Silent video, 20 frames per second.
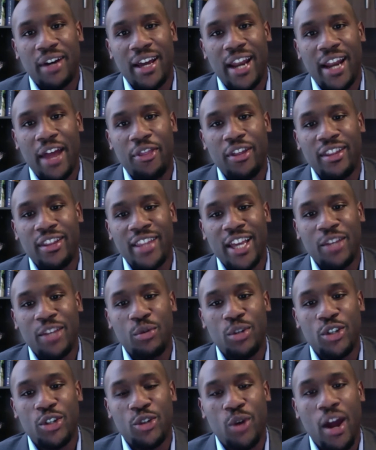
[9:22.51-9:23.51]
I think that's
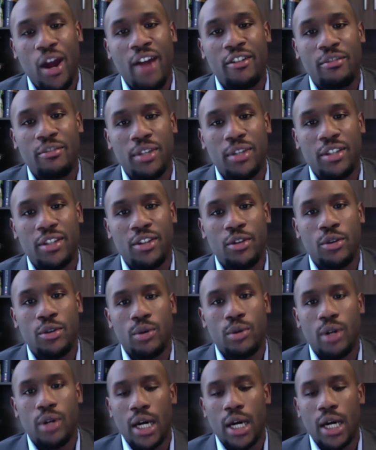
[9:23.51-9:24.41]
what drives me too.